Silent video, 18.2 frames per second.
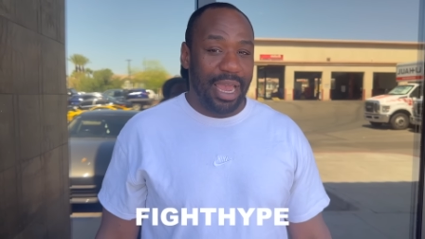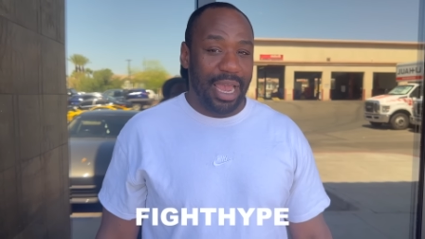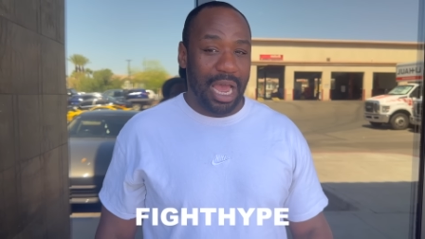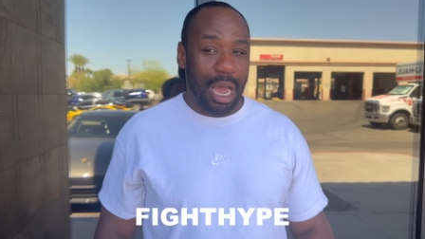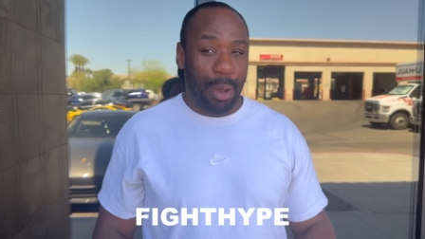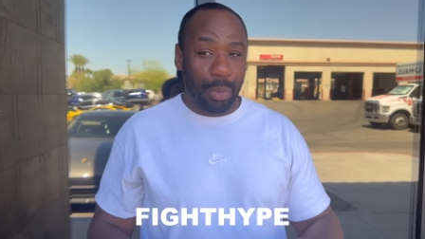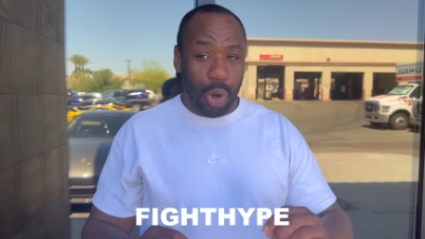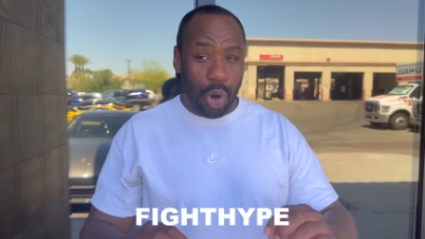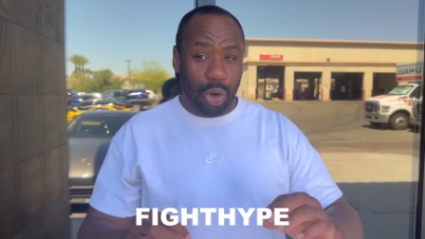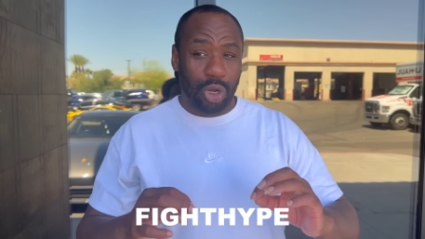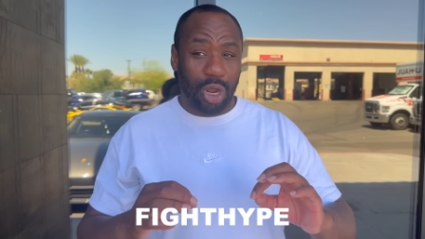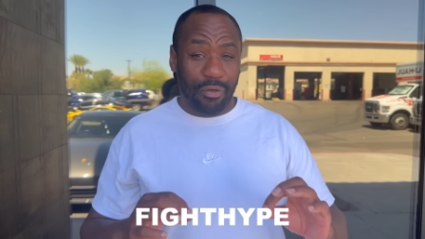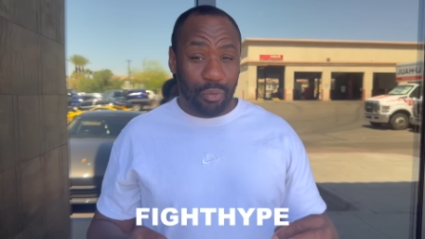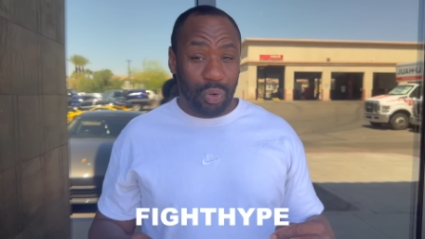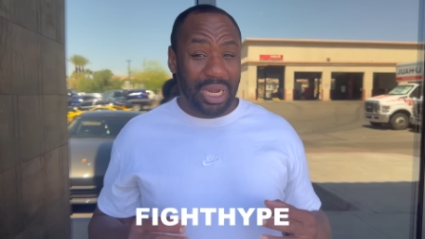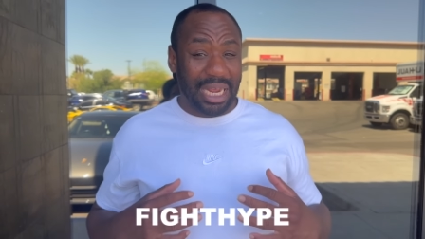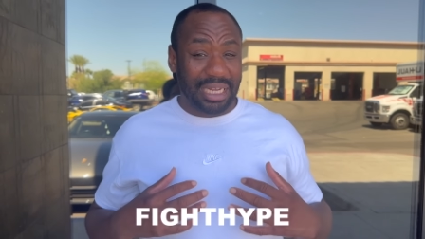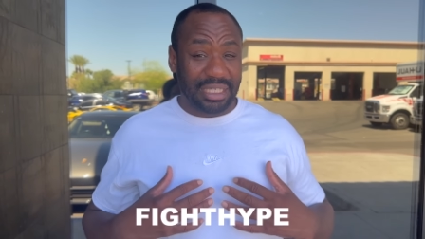I'm going
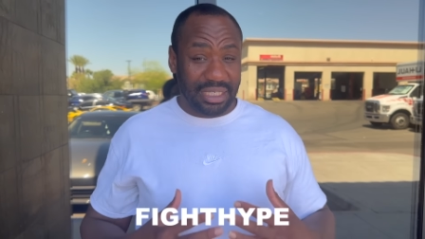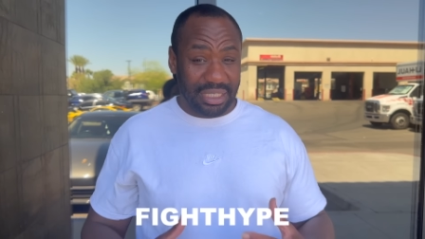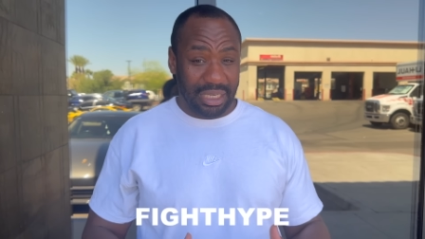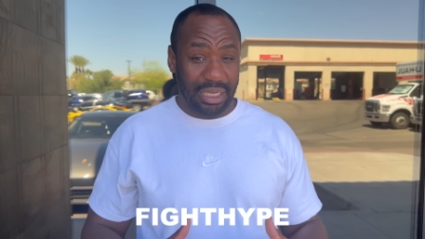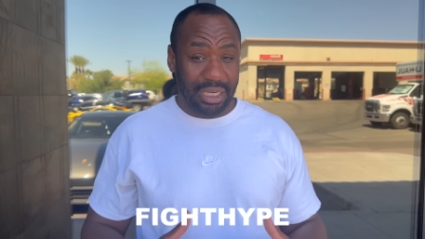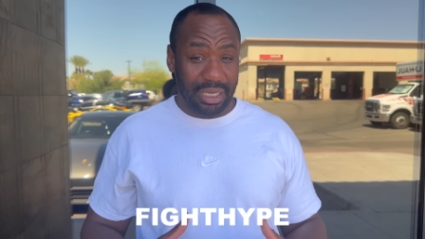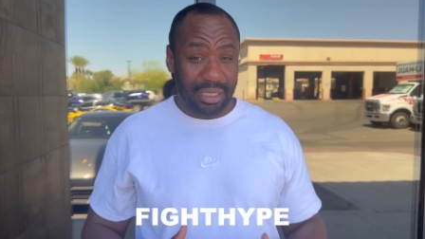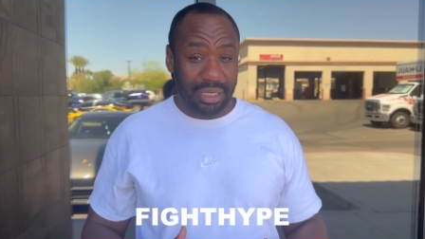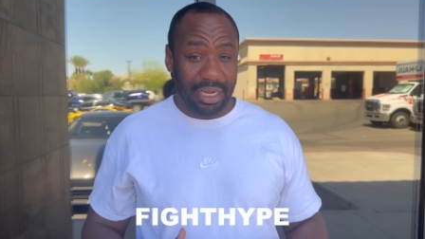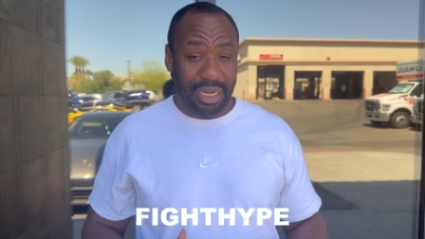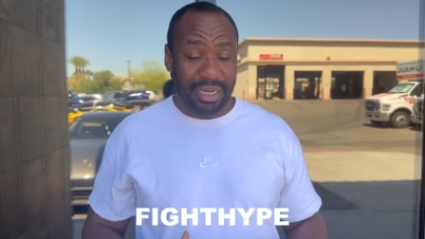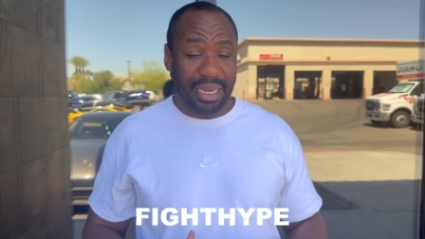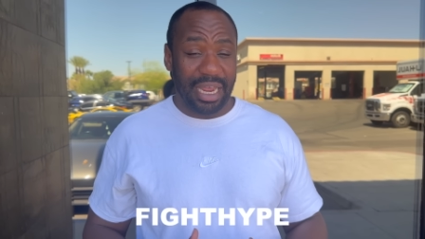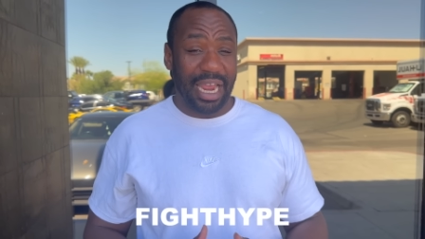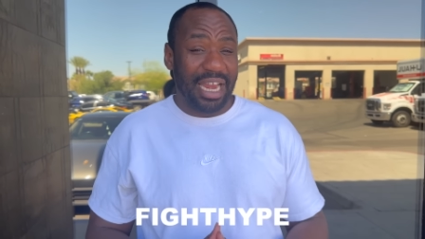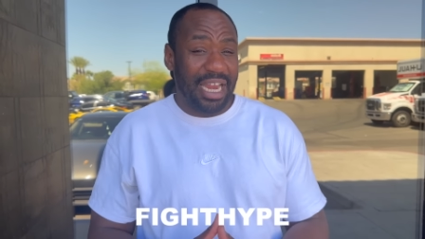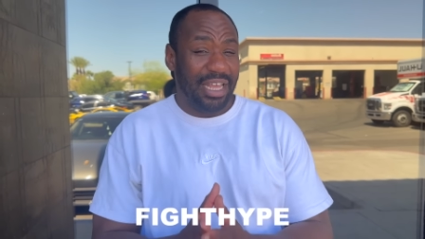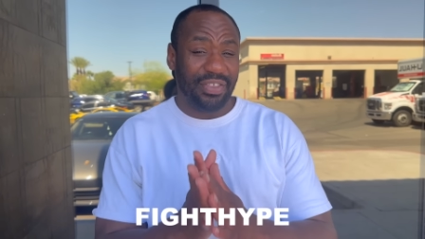off what I've seen.
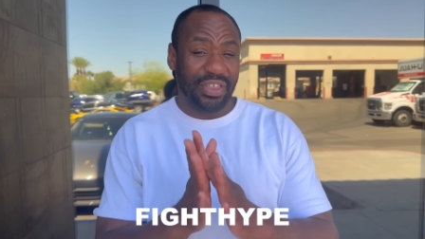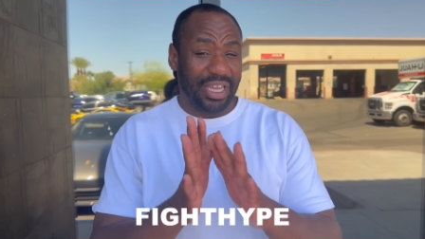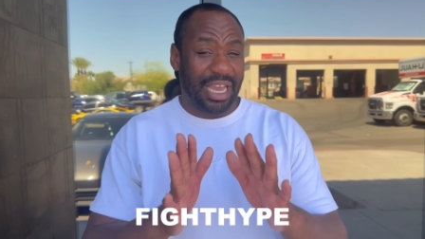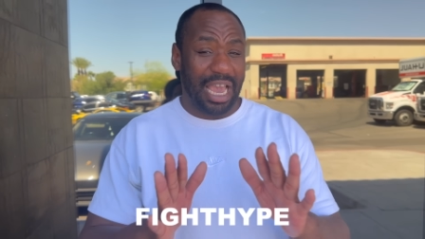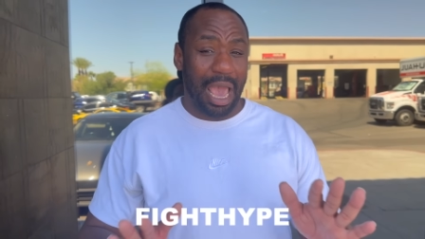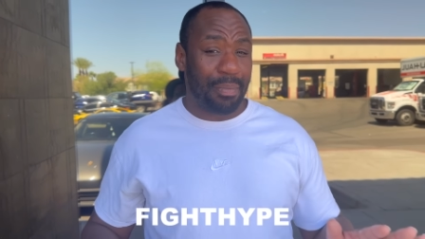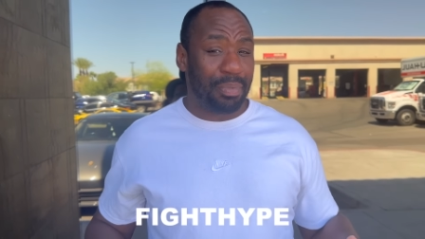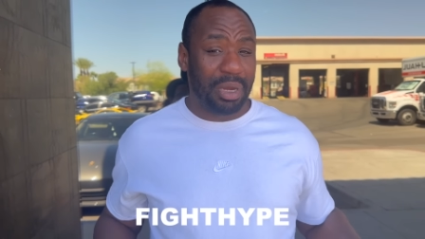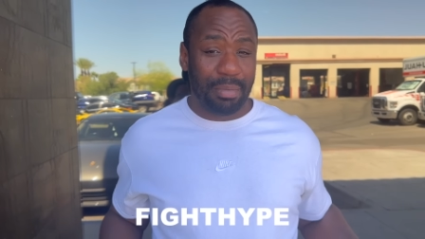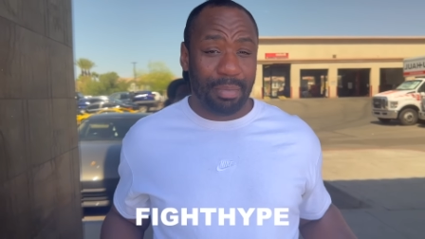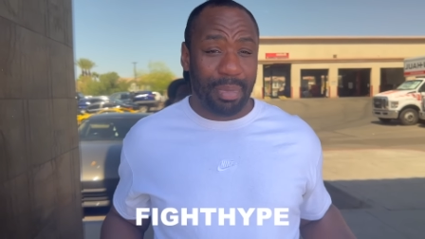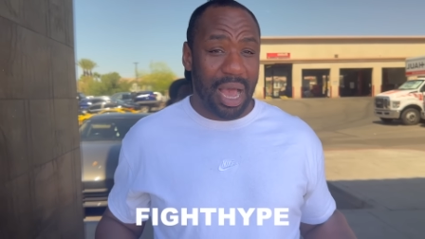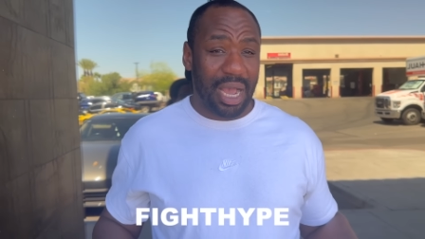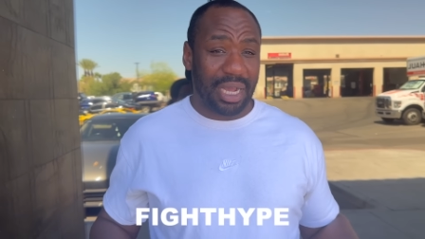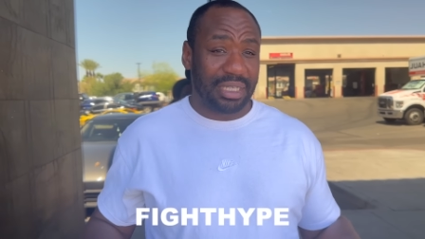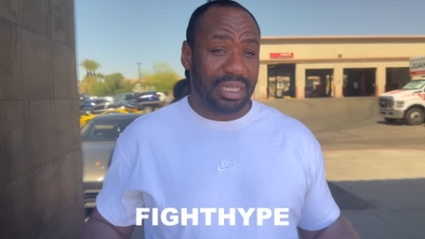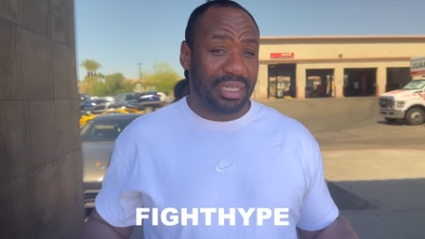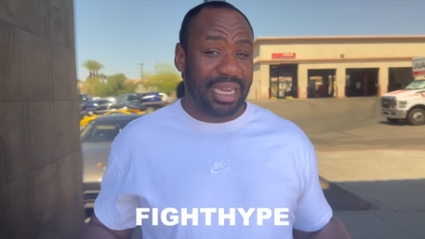Anything can happen in
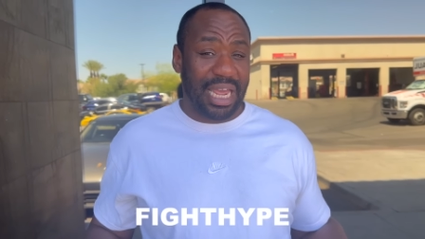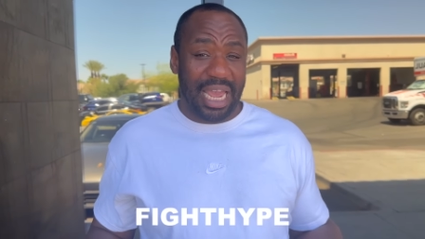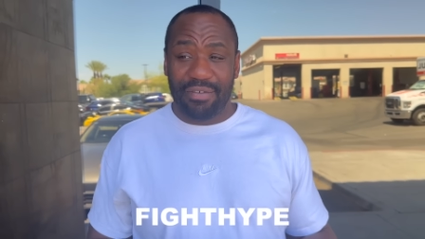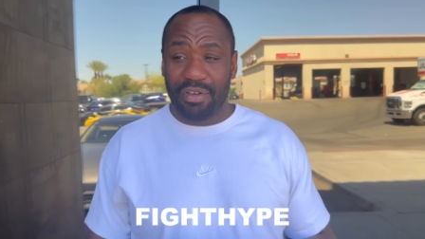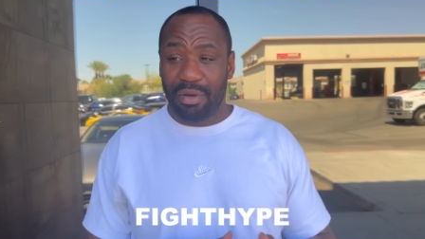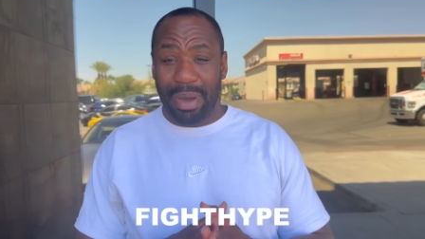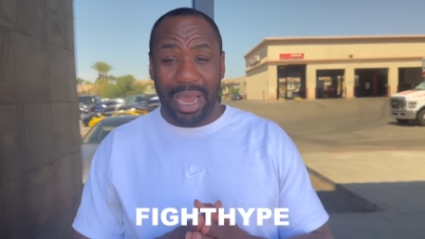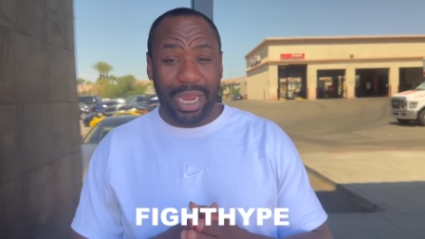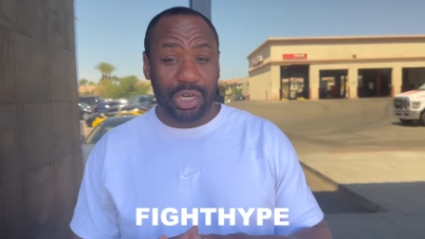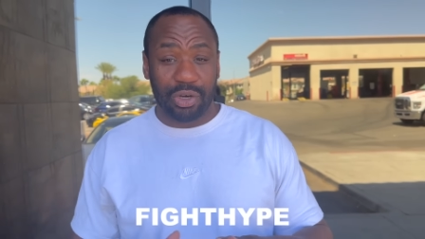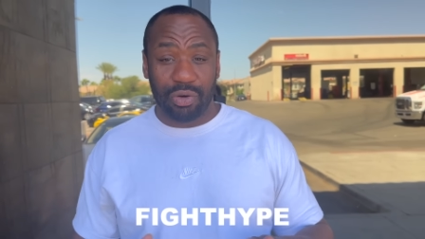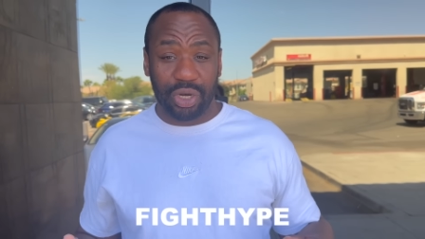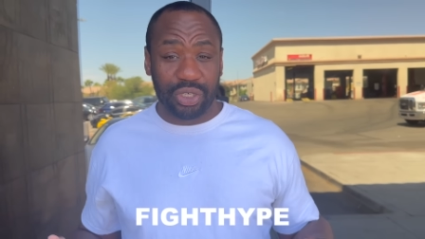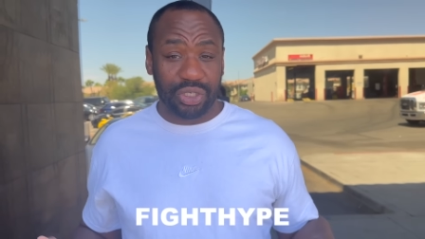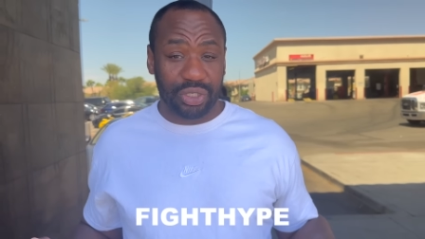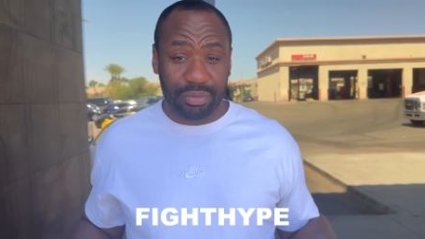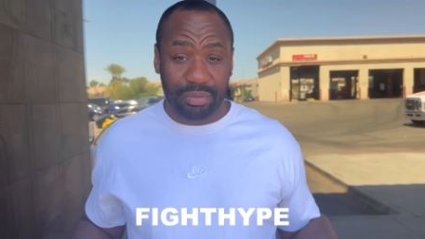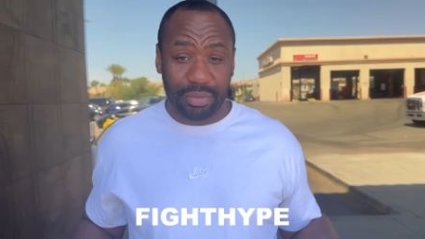boxing. David might
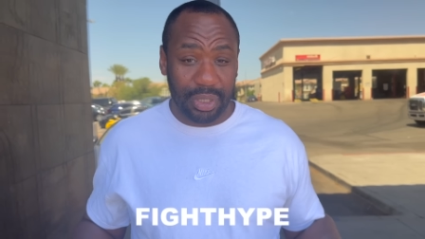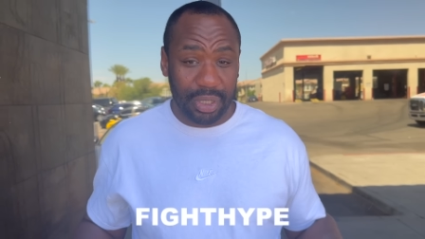crush him.